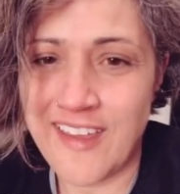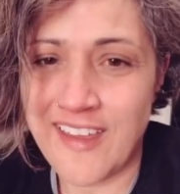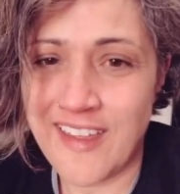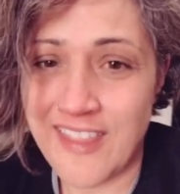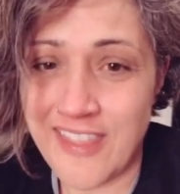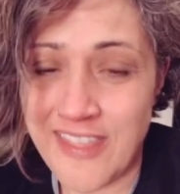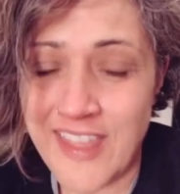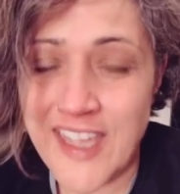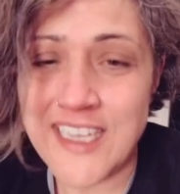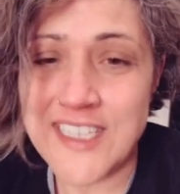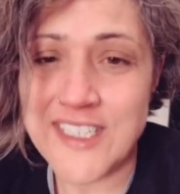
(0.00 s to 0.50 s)

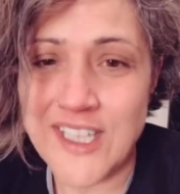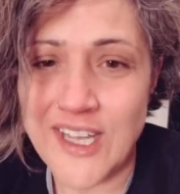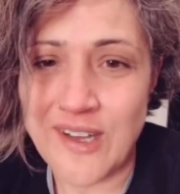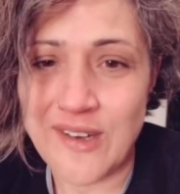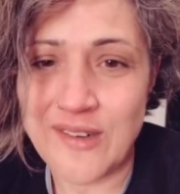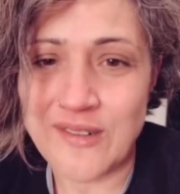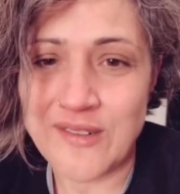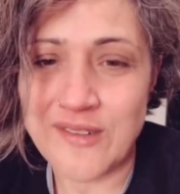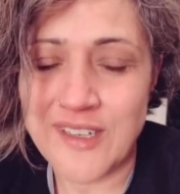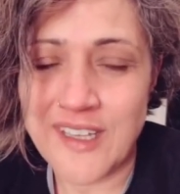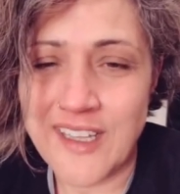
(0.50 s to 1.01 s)
They
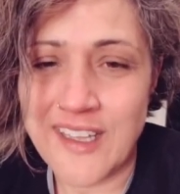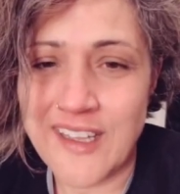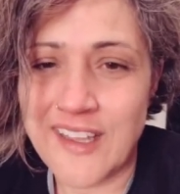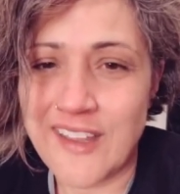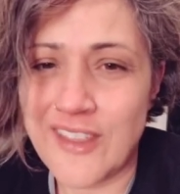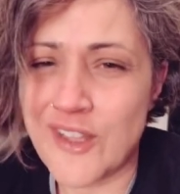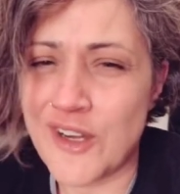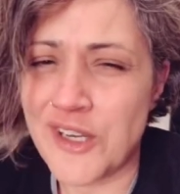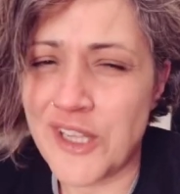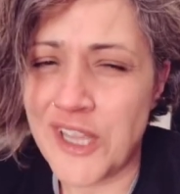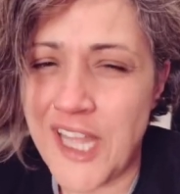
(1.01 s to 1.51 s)
don't.
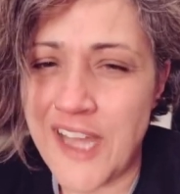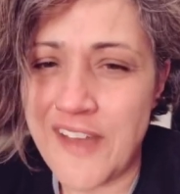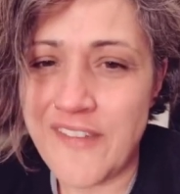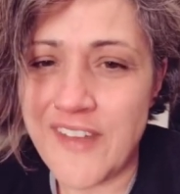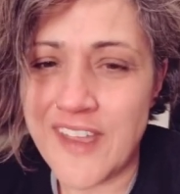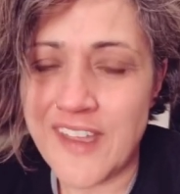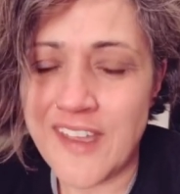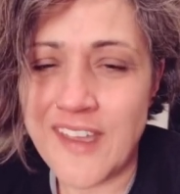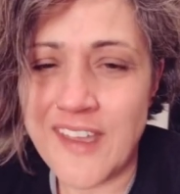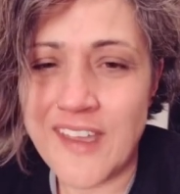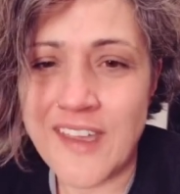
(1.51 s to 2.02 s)
They're
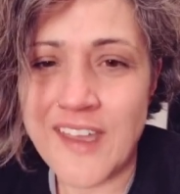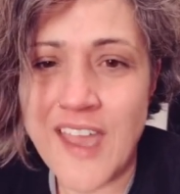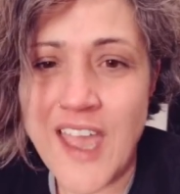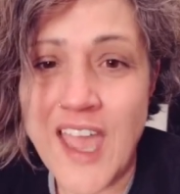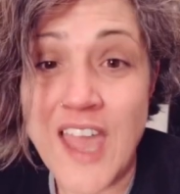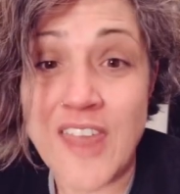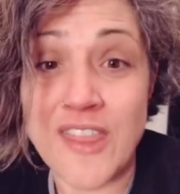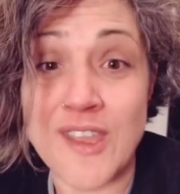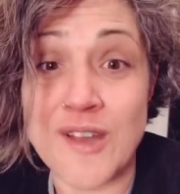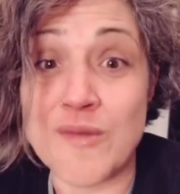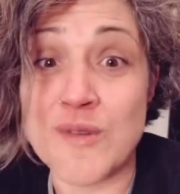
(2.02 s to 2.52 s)
loving
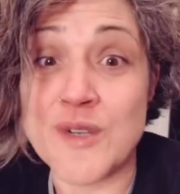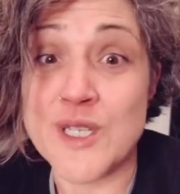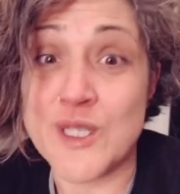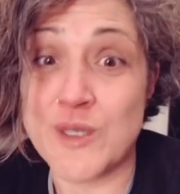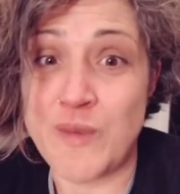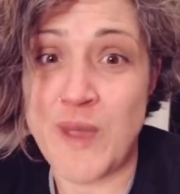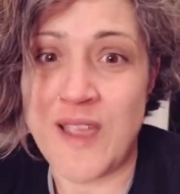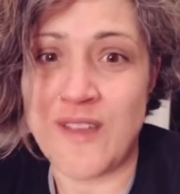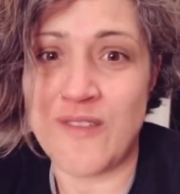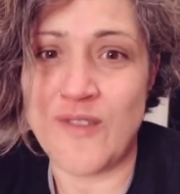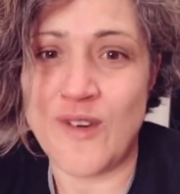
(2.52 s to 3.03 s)
and they're
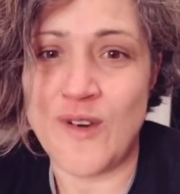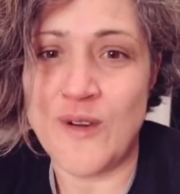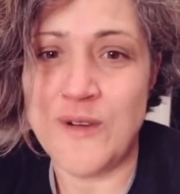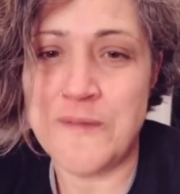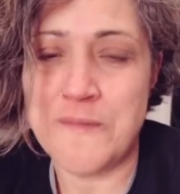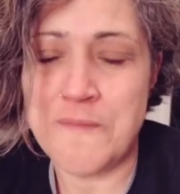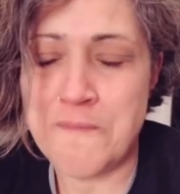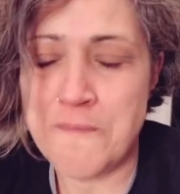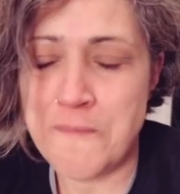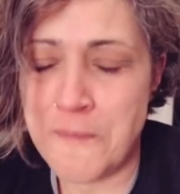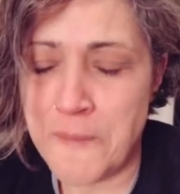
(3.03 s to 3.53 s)
respectful
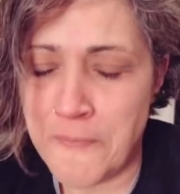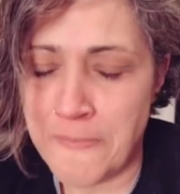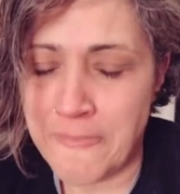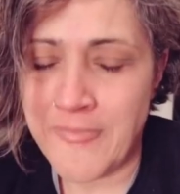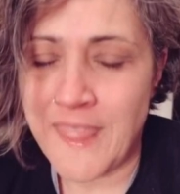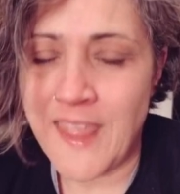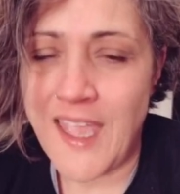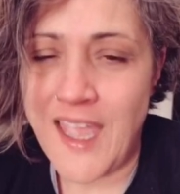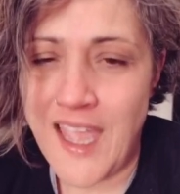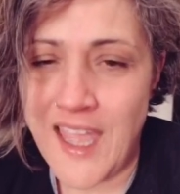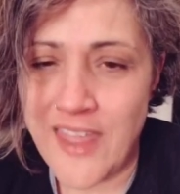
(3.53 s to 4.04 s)

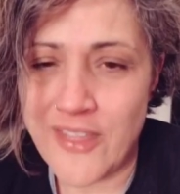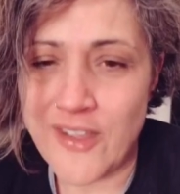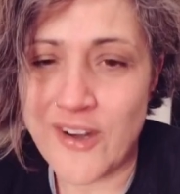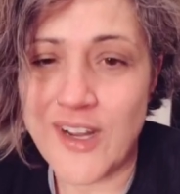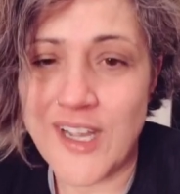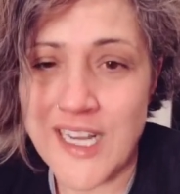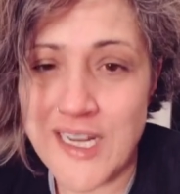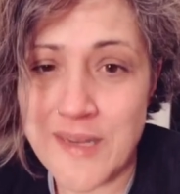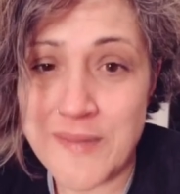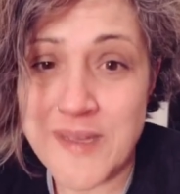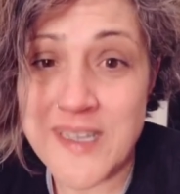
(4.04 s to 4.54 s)
and they're
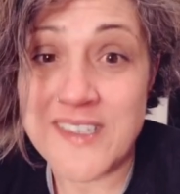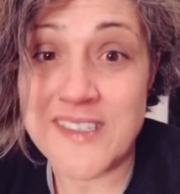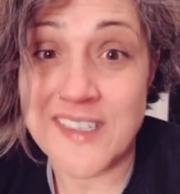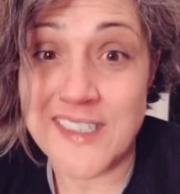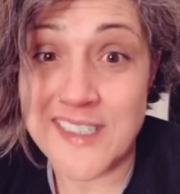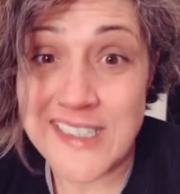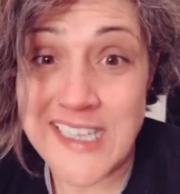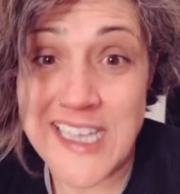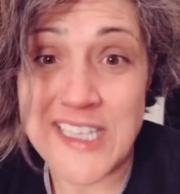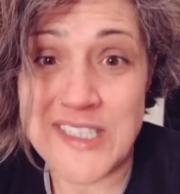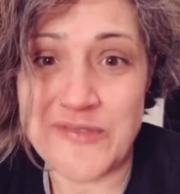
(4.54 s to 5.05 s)
going to be
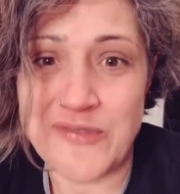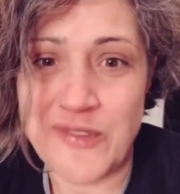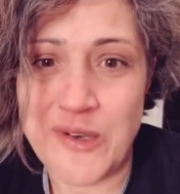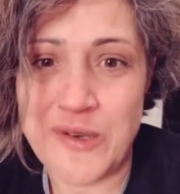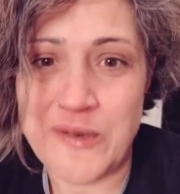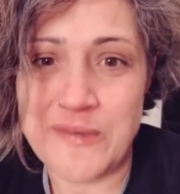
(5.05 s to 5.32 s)
successful.